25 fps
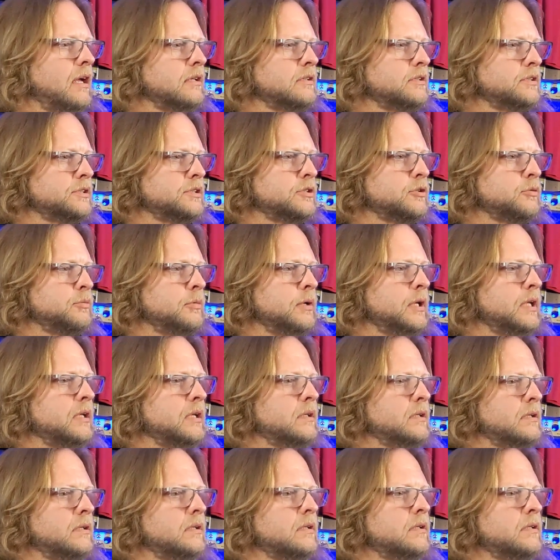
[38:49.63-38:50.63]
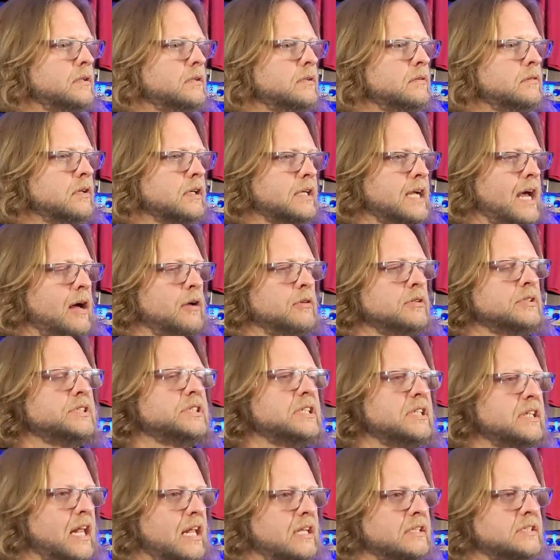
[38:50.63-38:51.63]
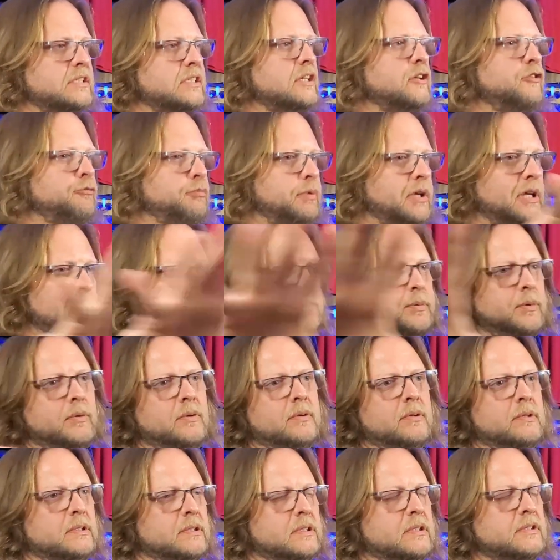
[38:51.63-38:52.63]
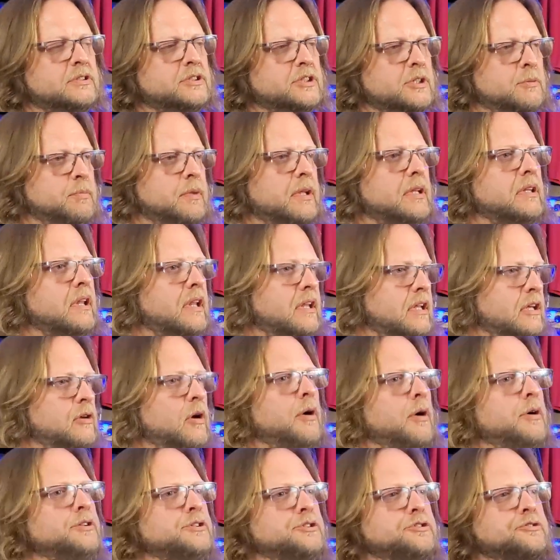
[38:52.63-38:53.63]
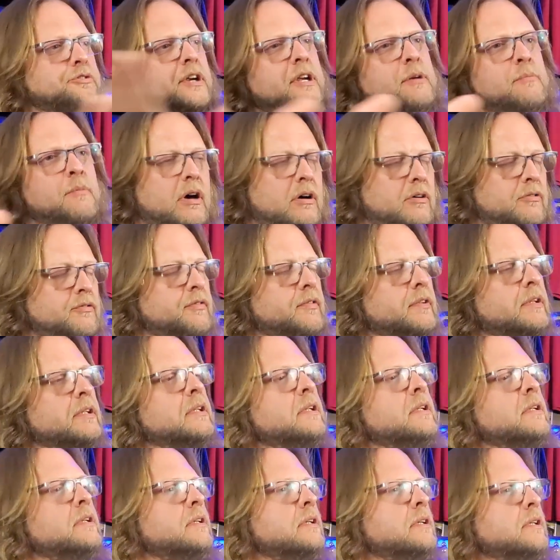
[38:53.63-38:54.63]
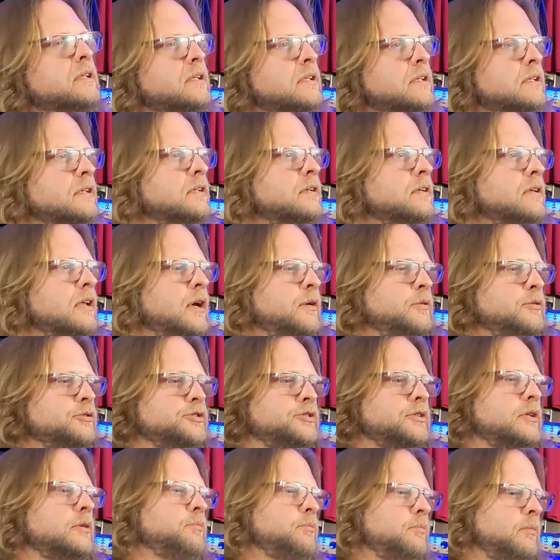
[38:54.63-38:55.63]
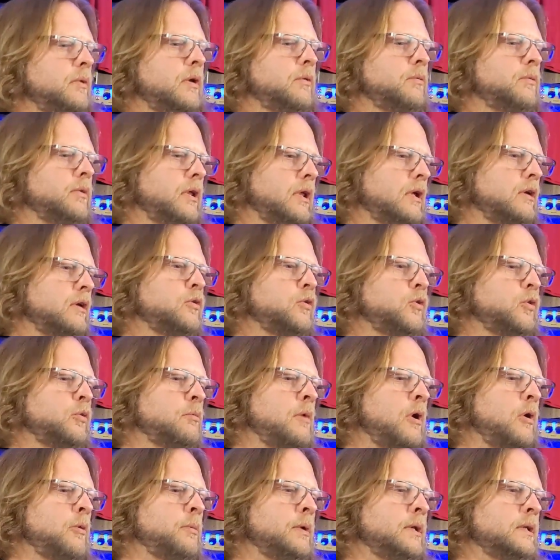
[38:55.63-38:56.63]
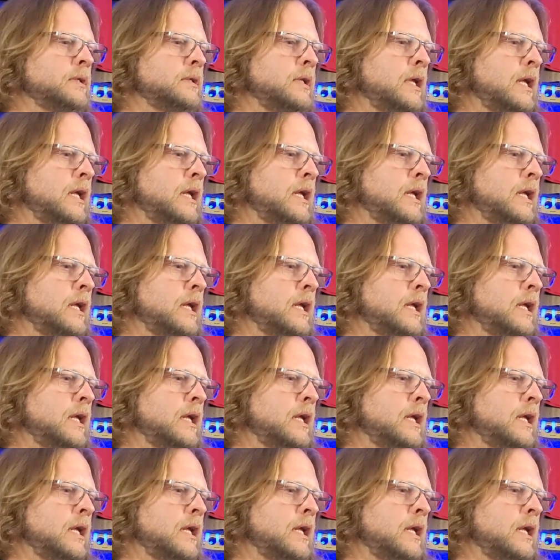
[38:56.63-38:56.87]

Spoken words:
There's so many. Look out and see that sea of people, and it's something that you always dream of. And that was a really cool moment.